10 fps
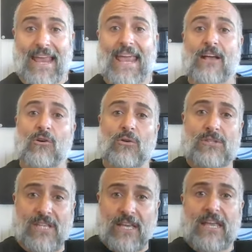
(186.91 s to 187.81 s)

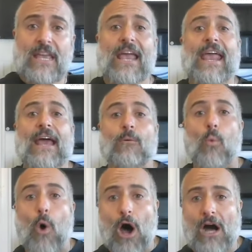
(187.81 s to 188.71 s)
ankles, and
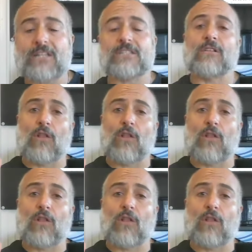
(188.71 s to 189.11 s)
walked.